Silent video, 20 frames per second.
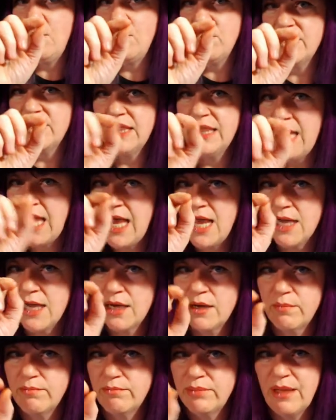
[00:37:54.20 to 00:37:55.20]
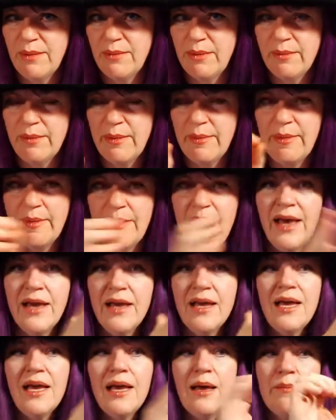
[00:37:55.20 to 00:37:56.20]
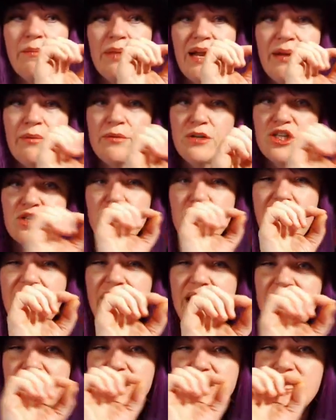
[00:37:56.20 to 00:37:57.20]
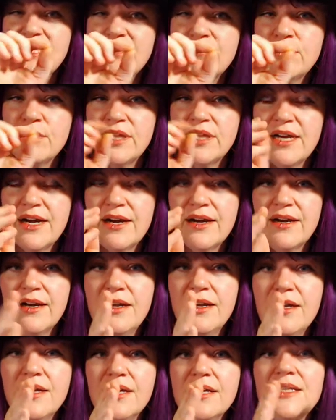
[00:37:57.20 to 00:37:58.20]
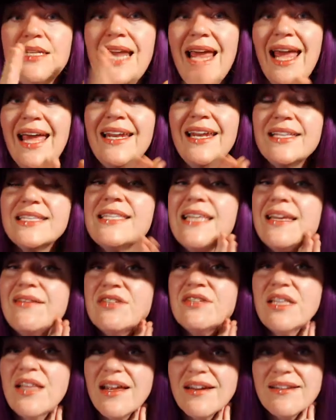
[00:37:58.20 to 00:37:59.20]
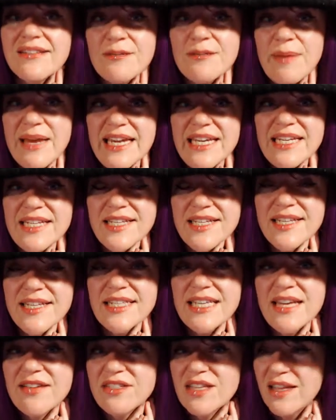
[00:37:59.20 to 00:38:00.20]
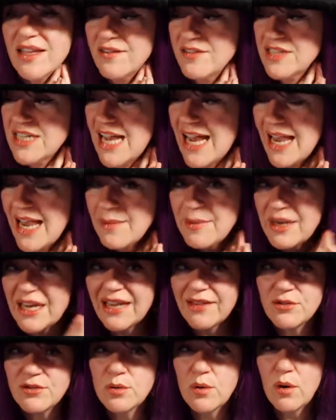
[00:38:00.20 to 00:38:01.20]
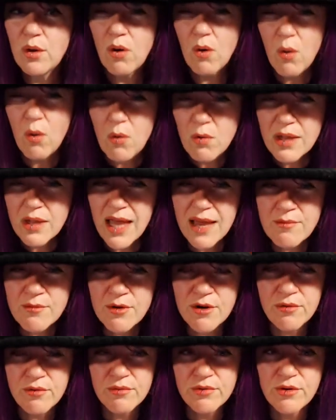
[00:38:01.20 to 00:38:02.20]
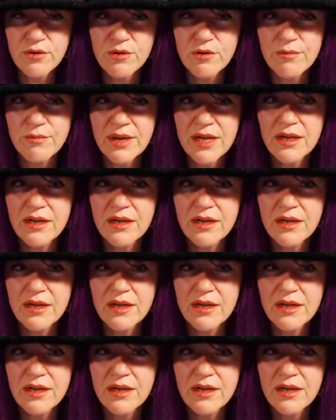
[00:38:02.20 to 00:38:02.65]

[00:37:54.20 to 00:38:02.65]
with luck, blah, blah, blah, blah, blah. But I would just write each symbol there, and it saves a lot of space, it saves a lot of time, and it gives you a whole lot more room